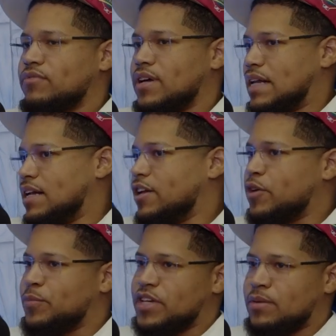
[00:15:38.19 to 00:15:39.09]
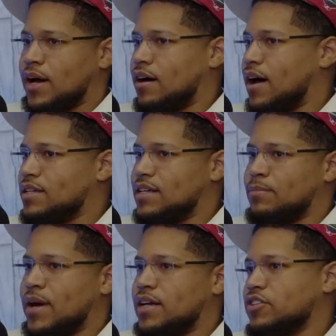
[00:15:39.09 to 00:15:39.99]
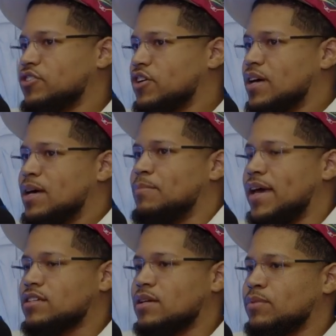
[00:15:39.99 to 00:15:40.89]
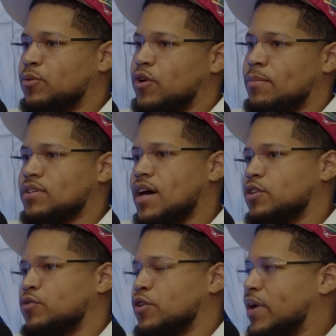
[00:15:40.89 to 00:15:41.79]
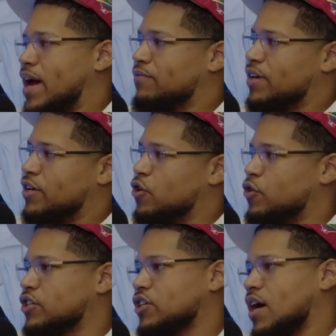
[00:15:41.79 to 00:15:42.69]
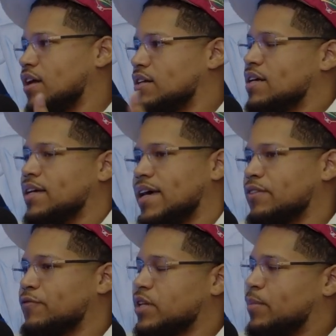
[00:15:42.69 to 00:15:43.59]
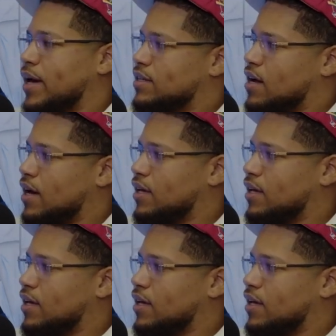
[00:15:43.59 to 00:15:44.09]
another percent of my content I might just make something where I'm just kind of doing a rant video or just kind of getting in front of the mic and talking.